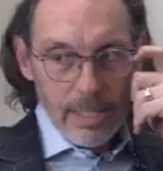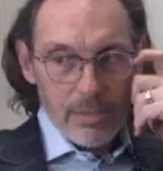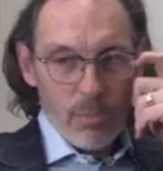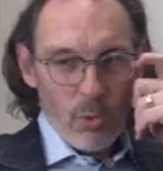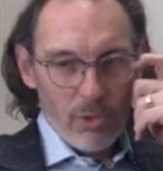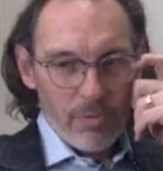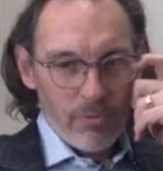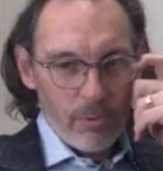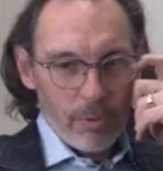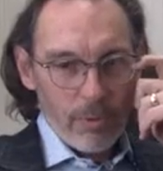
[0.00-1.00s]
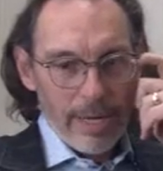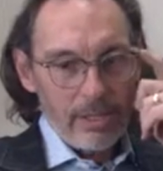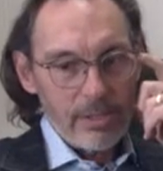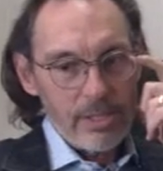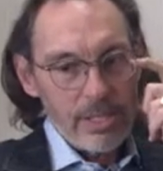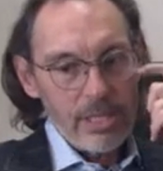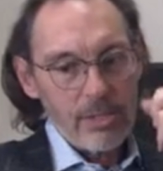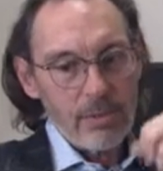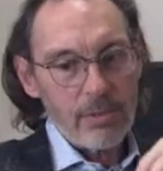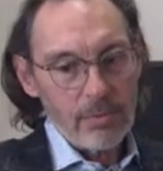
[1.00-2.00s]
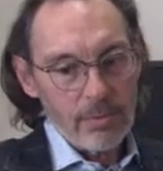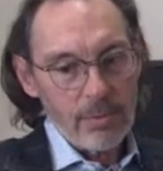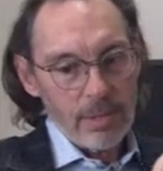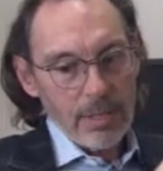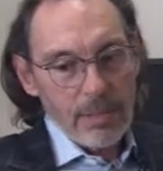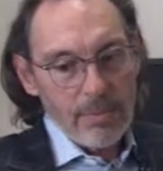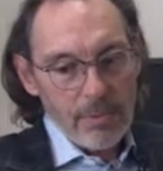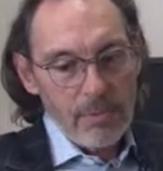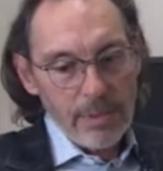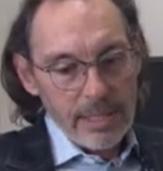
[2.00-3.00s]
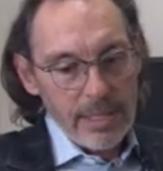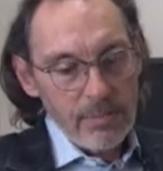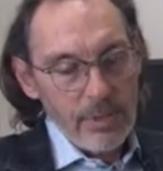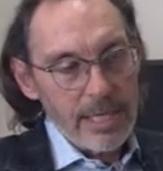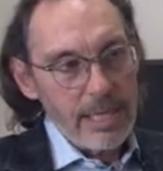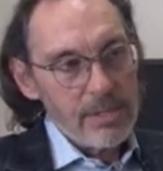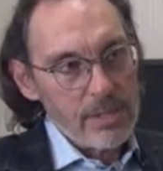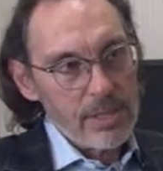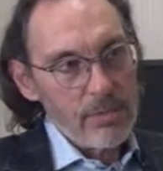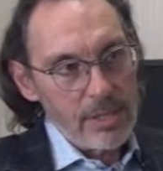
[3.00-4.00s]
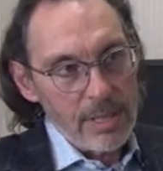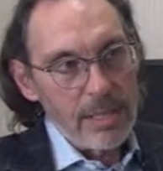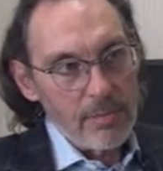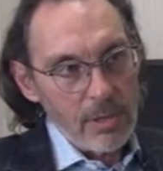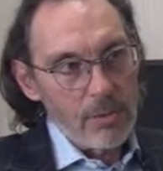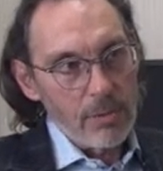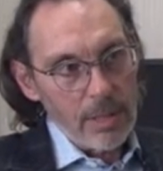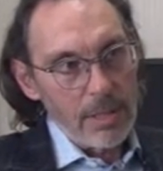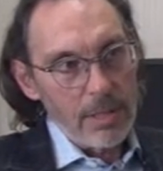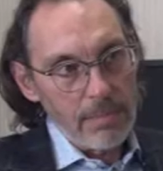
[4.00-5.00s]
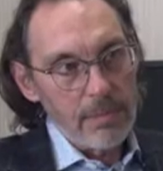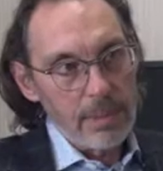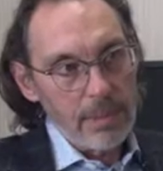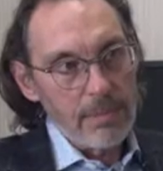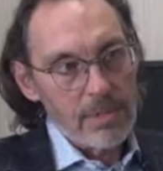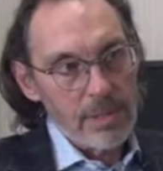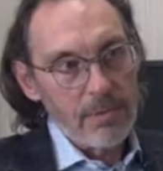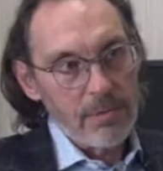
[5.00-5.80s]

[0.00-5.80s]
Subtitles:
That's more for retinal disease, although we can see with NMO some